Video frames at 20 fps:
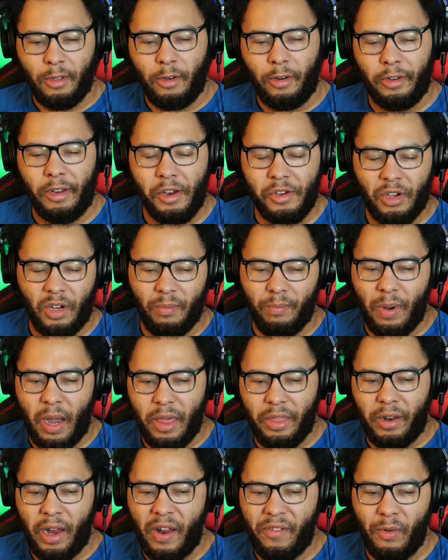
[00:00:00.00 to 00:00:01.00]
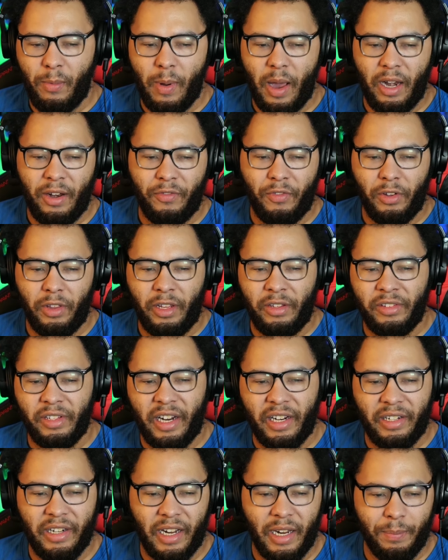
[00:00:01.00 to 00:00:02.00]
or they're just gonna bother everybody for the
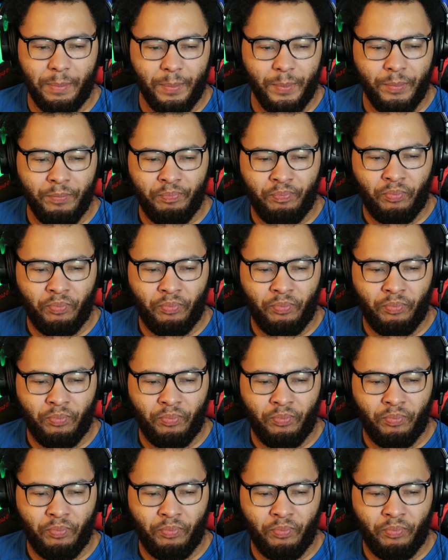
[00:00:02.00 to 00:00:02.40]
entire time.